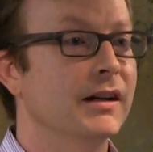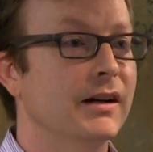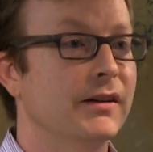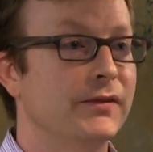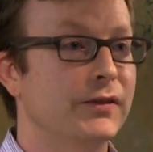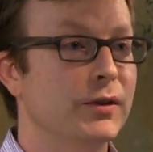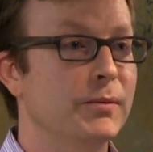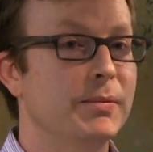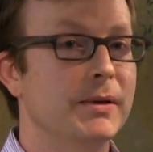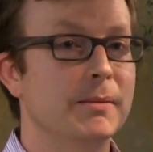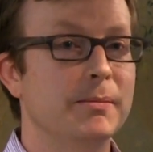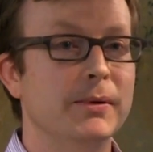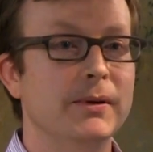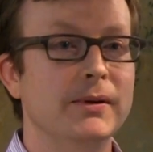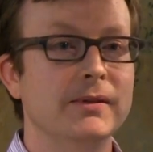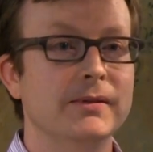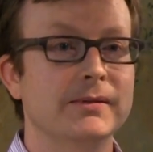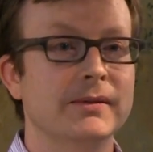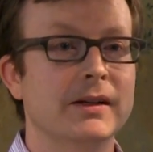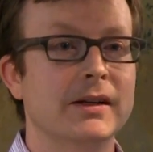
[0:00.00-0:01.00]
A few
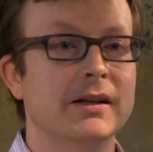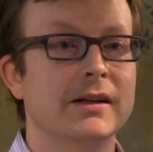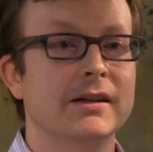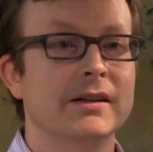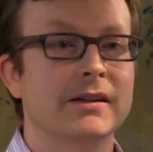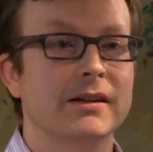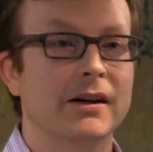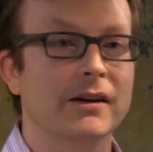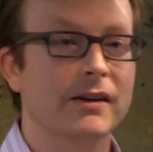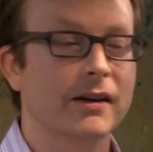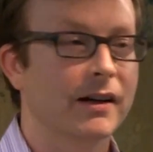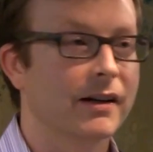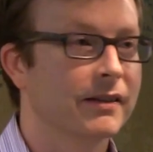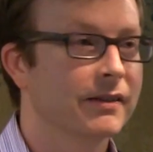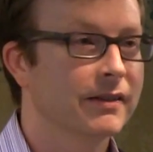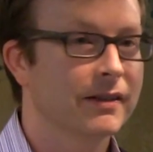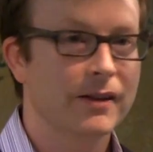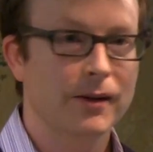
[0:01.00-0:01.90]
people? Okay.